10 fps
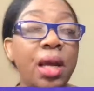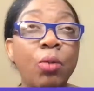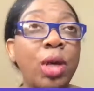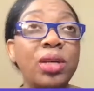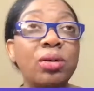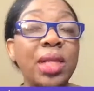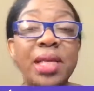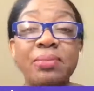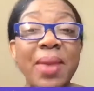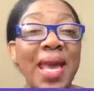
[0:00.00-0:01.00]
where your
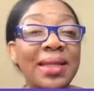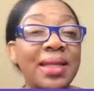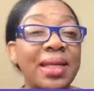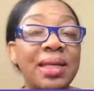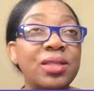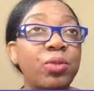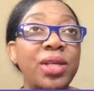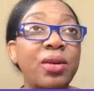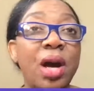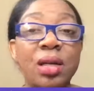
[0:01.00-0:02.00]
lead magnet is, where
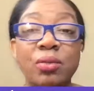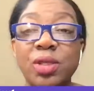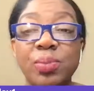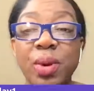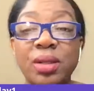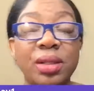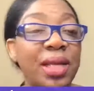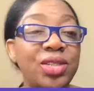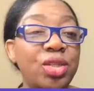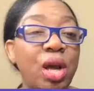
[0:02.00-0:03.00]
your autoresponder,
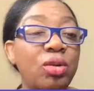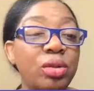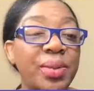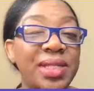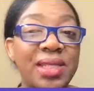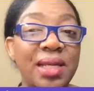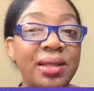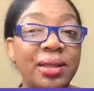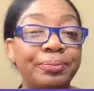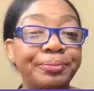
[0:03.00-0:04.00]
that should already be set
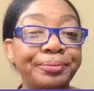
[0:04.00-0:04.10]
up.